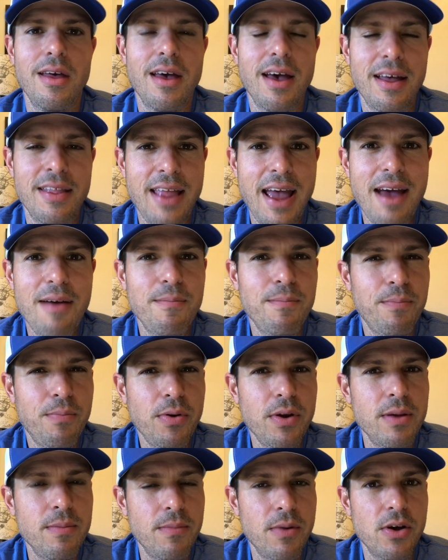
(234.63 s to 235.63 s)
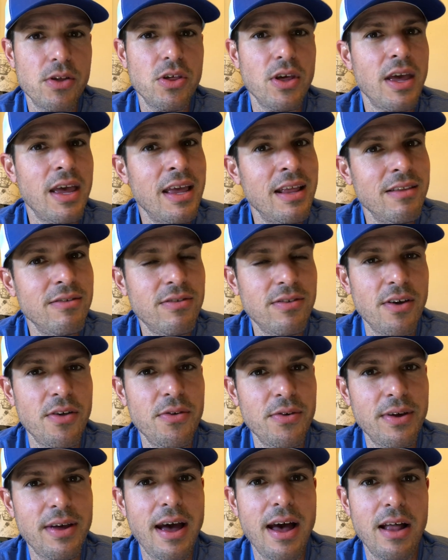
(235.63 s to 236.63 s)
And that pretty much in
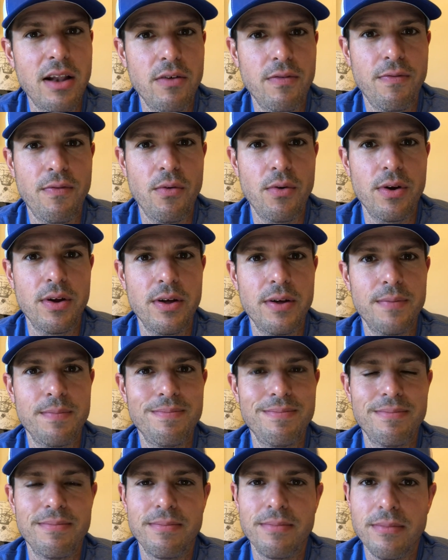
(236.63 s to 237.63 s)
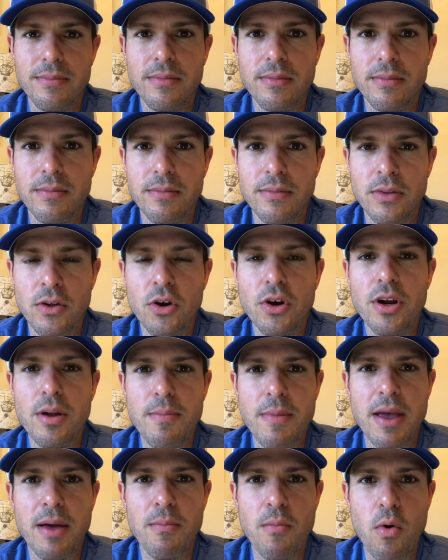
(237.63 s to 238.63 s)
Southern California, you're gonna
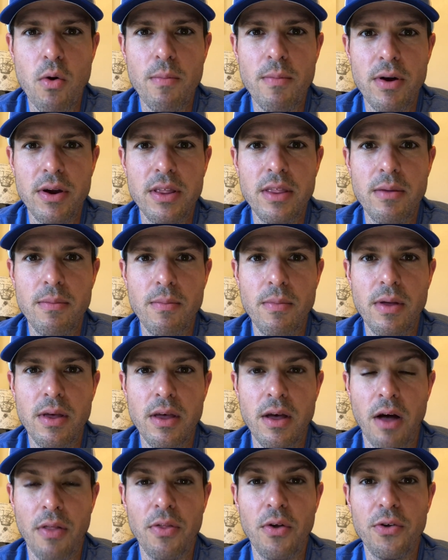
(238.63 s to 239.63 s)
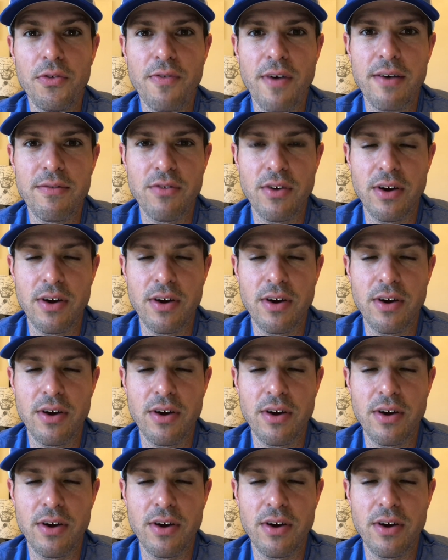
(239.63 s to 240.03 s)
make more money on those 5